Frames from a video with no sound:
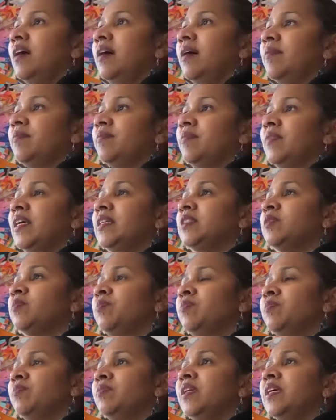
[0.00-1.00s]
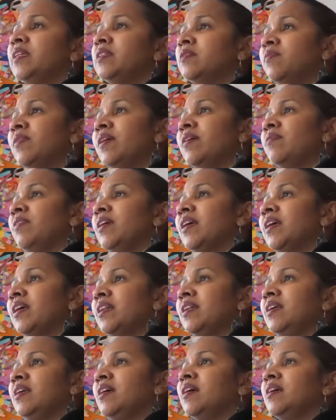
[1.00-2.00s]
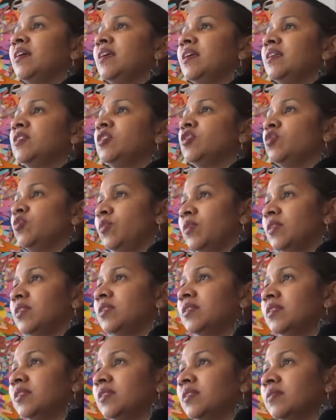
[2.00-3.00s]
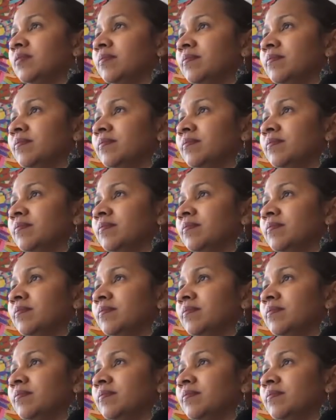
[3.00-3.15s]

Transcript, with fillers: um, that's, that's where we are getting our kids towards.